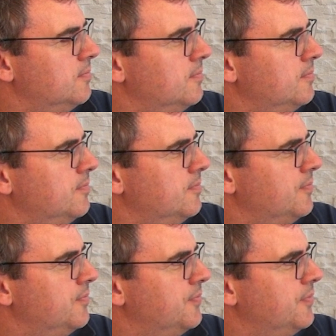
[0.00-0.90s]

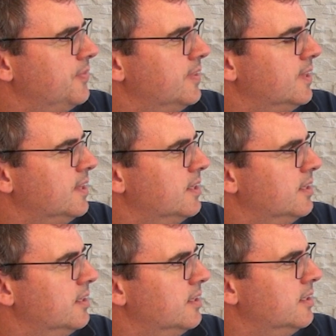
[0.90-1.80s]

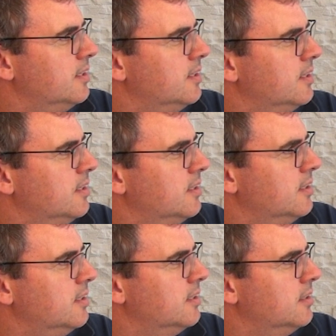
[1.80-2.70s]

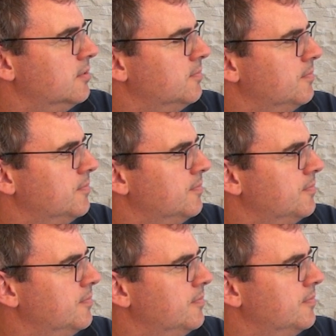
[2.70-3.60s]

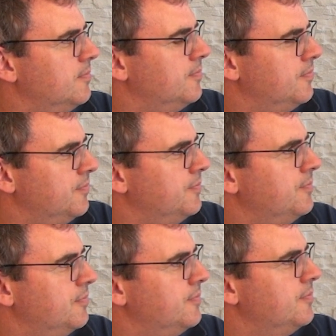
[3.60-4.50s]
This person isn't speaking.